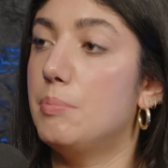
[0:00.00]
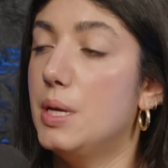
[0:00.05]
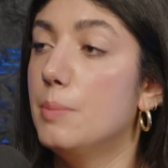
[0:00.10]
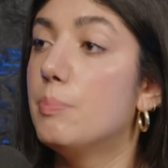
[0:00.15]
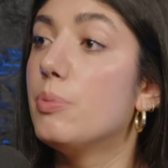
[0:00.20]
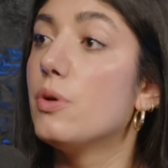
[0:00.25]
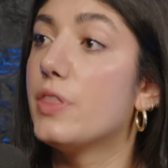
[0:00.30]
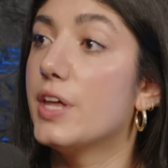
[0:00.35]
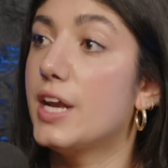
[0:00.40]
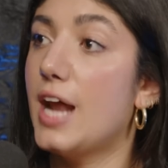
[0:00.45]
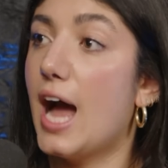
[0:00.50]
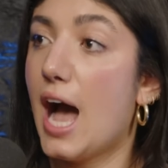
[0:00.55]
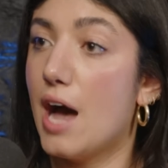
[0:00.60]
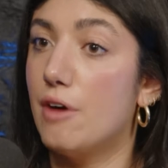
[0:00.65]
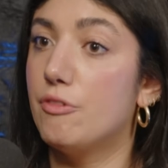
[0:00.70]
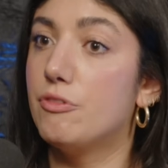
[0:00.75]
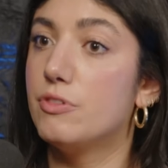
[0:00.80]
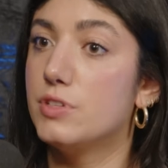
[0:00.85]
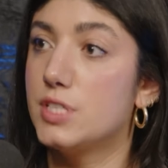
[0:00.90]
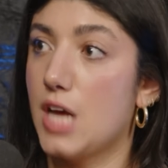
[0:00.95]
people that
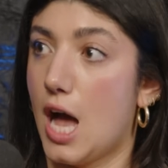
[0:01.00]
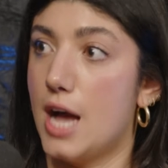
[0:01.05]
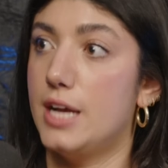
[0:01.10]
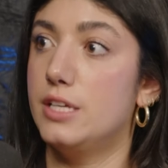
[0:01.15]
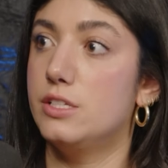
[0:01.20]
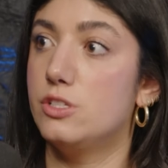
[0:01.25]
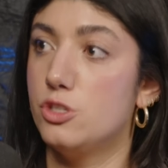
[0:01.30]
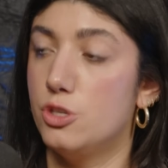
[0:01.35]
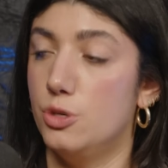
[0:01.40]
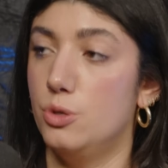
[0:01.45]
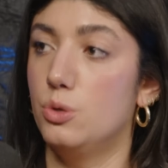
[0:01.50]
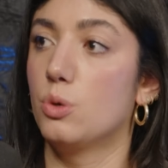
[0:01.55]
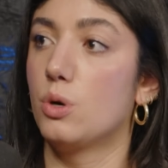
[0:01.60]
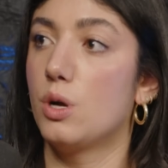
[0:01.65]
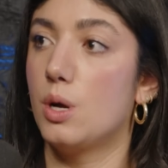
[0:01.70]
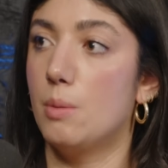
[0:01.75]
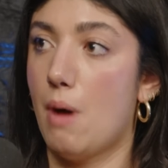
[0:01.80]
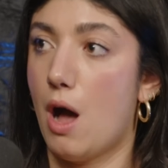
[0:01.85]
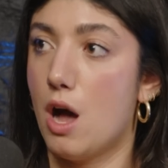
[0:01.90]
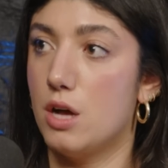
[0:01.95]
have ties to
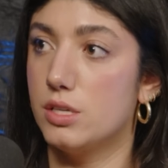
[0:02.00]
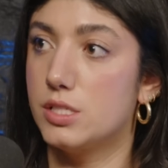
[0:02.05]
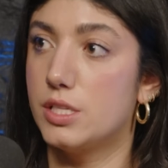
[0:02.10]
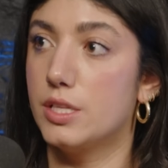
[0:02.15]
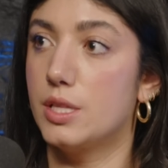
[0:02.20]
Hamas,